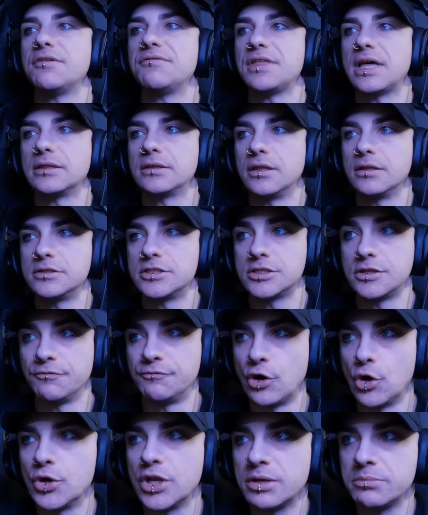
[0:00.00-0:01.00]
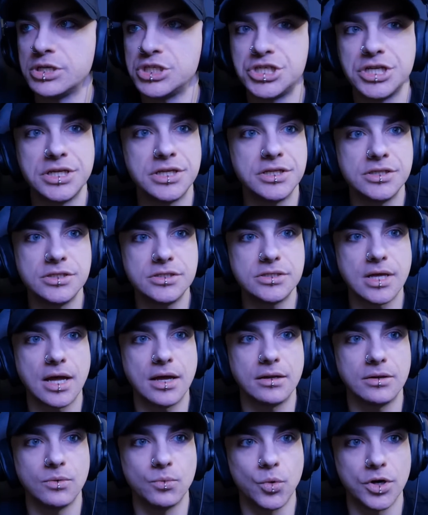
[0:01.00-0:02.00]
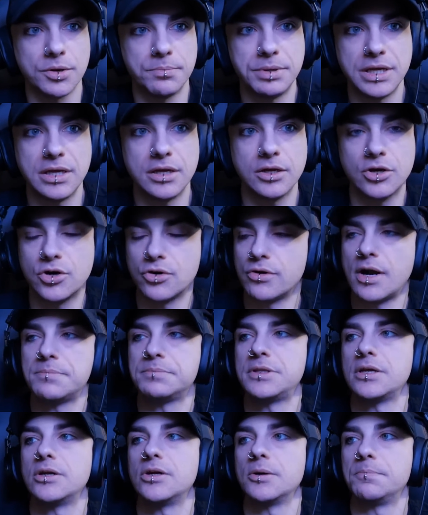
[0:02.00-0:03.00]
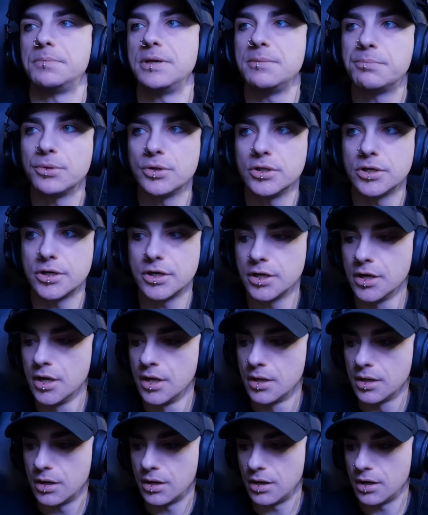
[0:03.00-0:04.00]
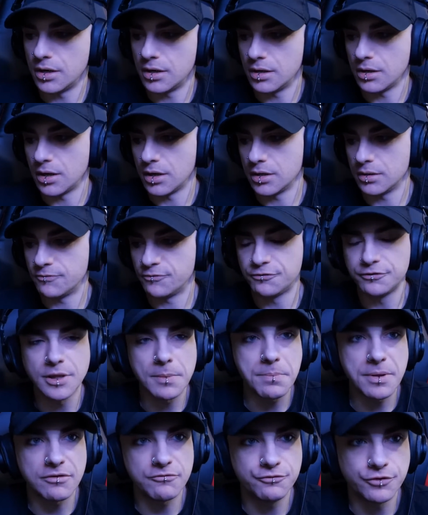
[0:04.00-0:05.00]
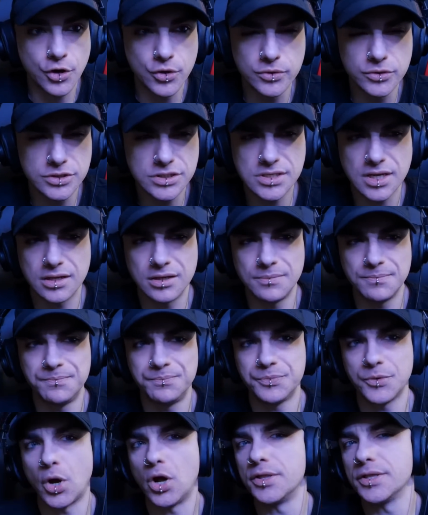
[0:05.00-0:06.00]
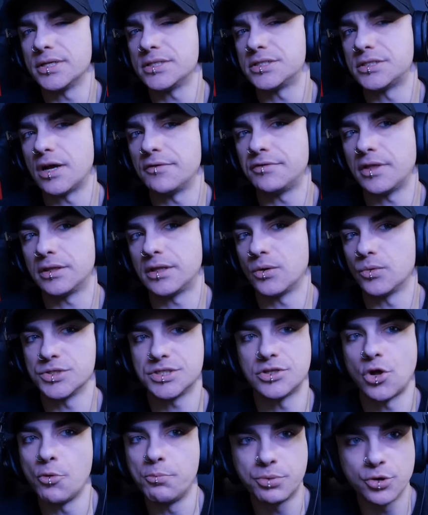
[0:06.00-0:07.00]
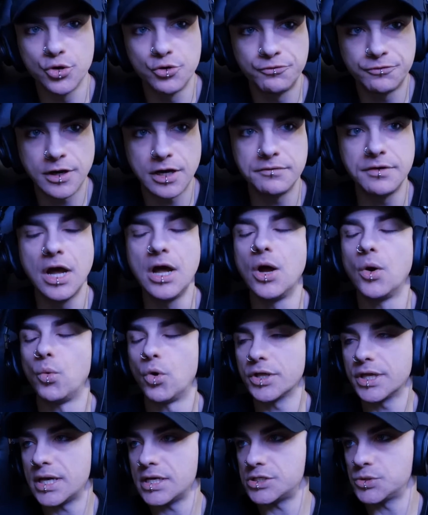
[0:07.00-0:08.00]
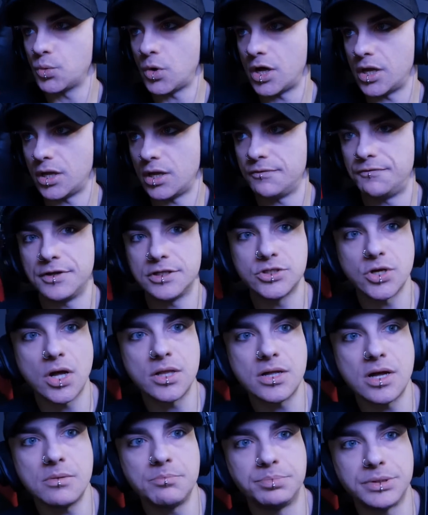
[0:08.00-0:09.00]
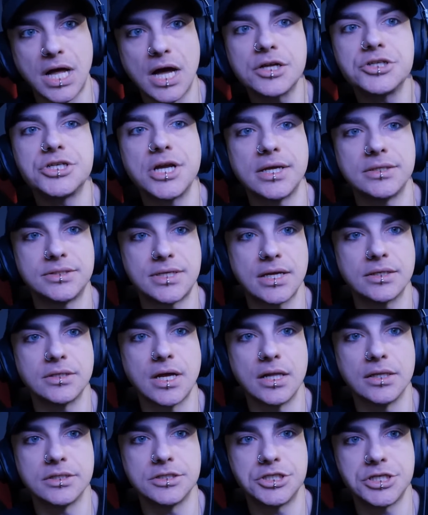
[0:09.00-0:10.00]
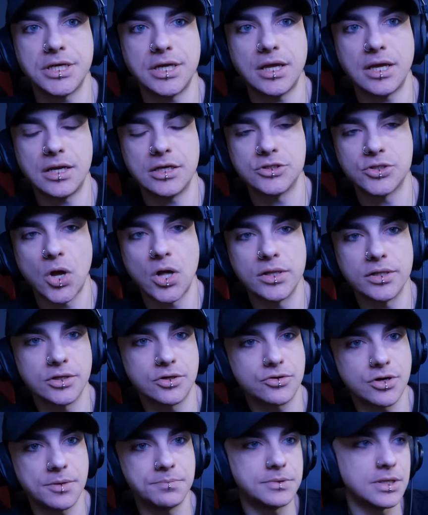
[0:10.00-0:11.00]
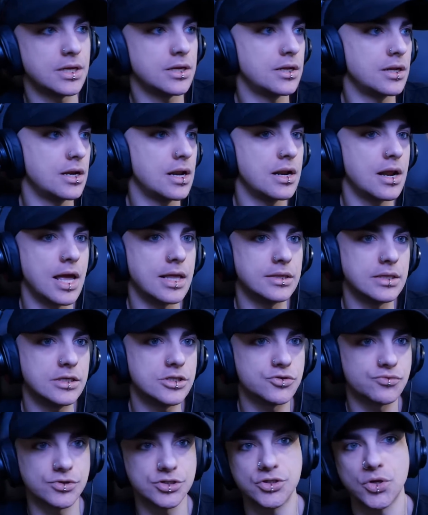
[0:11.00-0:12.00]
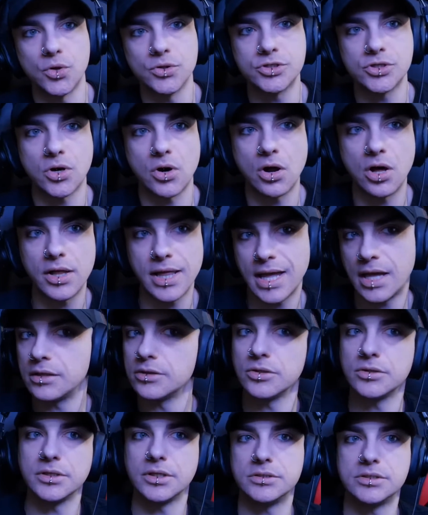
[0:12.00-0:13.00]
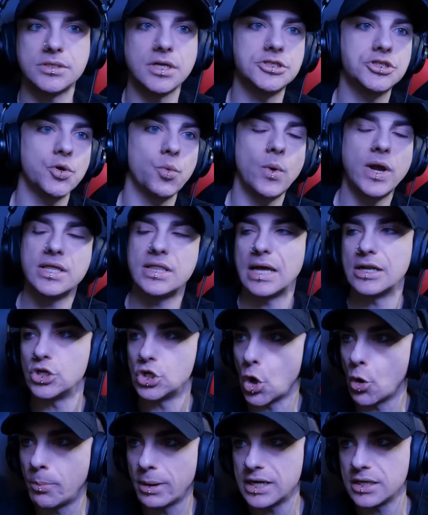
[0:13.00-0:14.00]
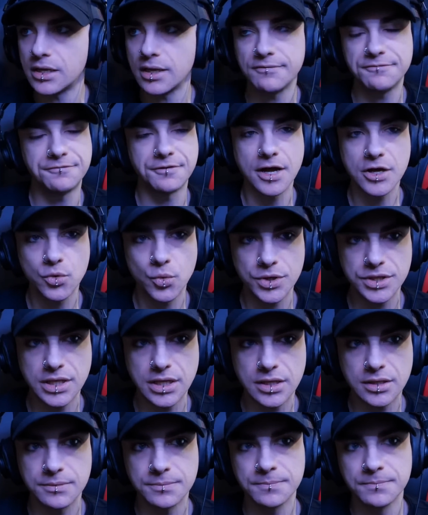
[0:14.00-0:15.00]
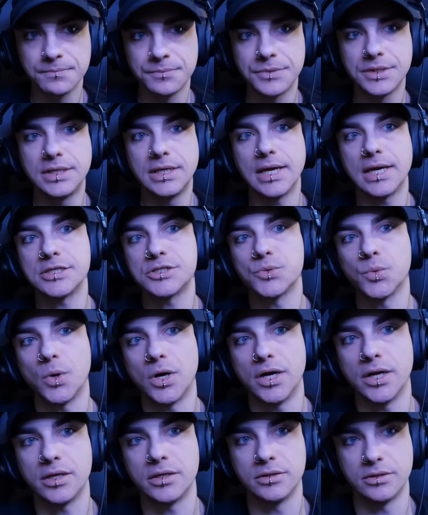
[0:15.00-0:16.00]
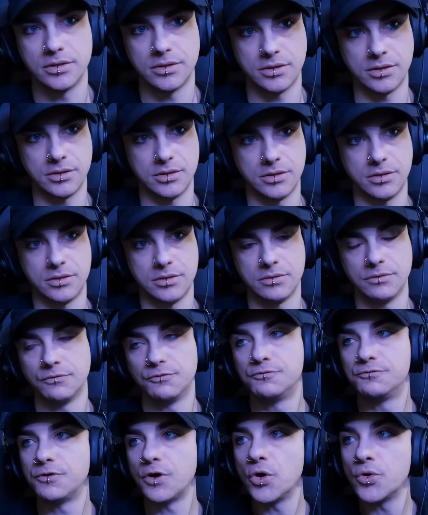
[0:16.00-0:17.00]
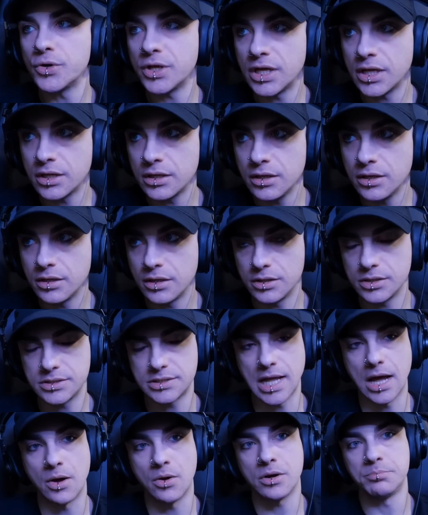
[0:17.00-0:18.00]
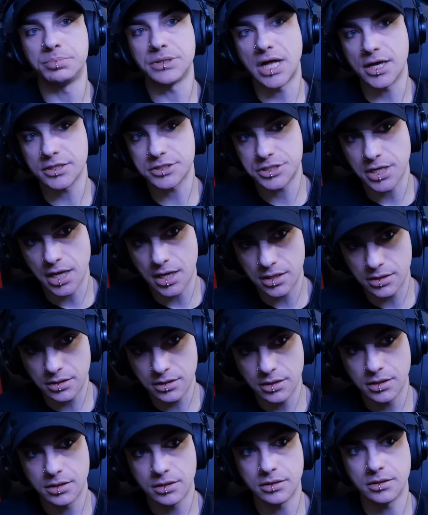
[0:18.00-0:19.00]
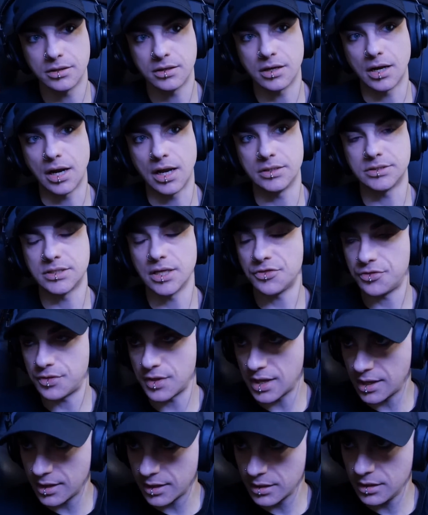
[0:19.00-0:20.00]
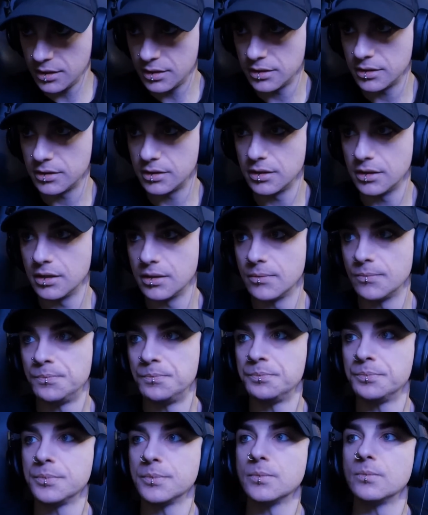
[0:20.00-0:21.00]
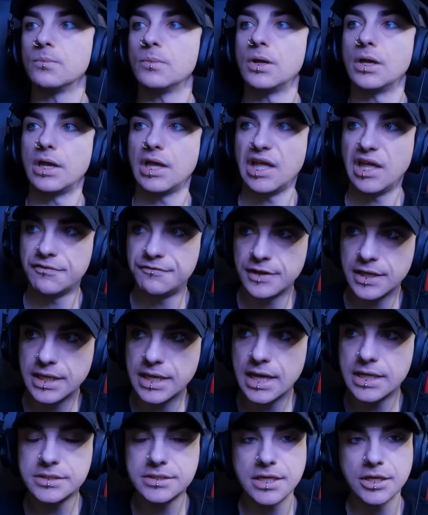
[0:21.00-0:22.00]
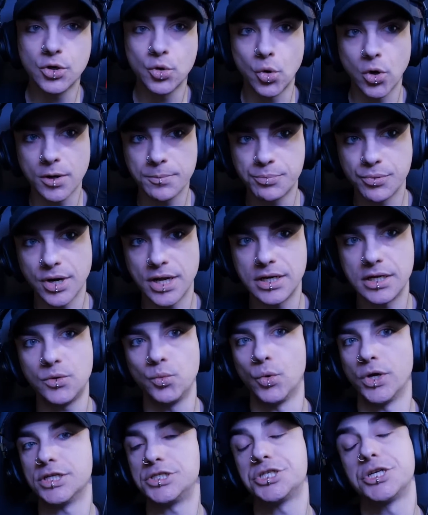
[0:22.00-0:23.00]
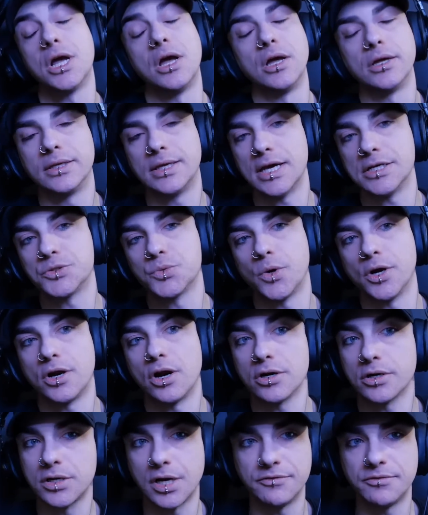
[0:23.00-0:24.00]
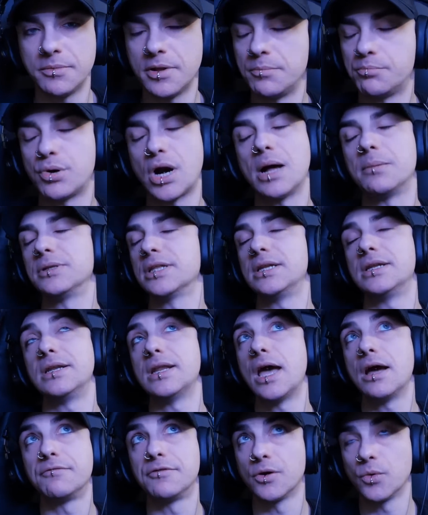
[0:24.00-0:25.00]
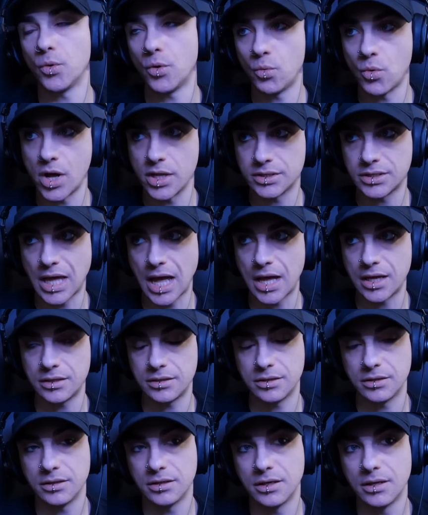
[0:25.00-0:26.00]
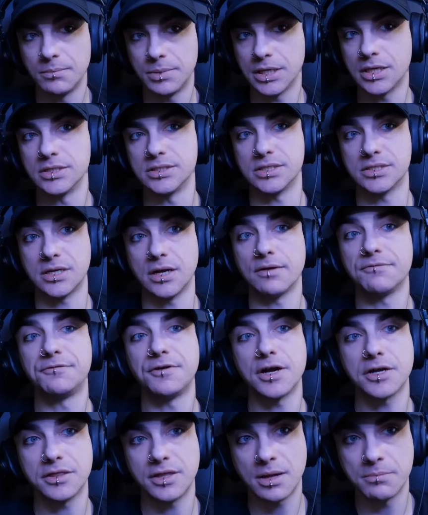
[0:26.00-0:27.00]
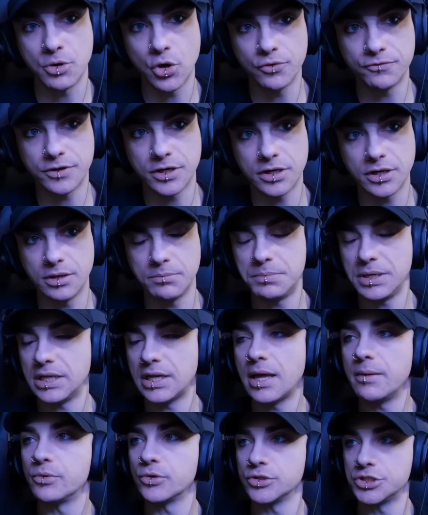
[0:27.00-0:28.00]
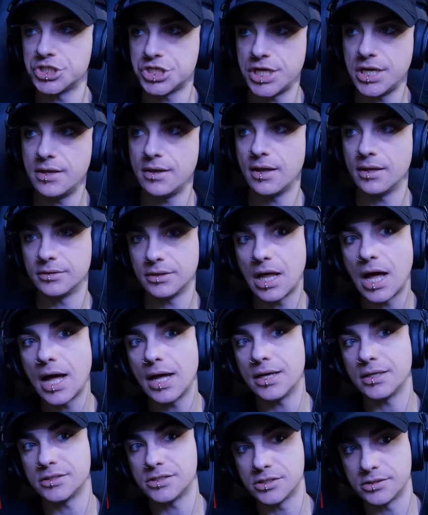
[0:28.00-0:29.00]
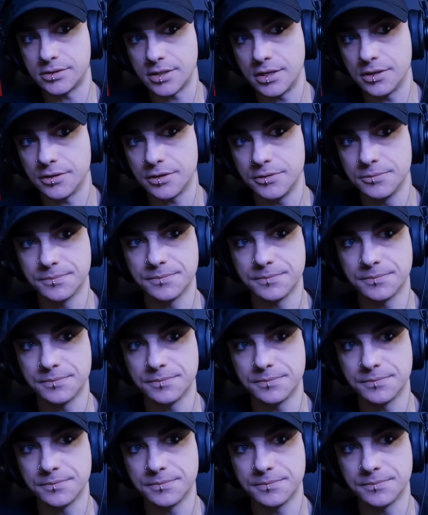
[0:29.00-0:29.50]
that it's the voting machines that were being corrupted, or people are flipping votes and all this stuff that there was no proof of. Well, guess what? If it's all on blockchain technology and it's all encrypted and these results are all handled in such a way that nobody can fuck with it, guess what? Voting is now on blockchain. It's a thing. If it gets incorporated, which, guess what? Our government probably never will want that, because it's going to fuck them over in being able to cheat and lie and steal.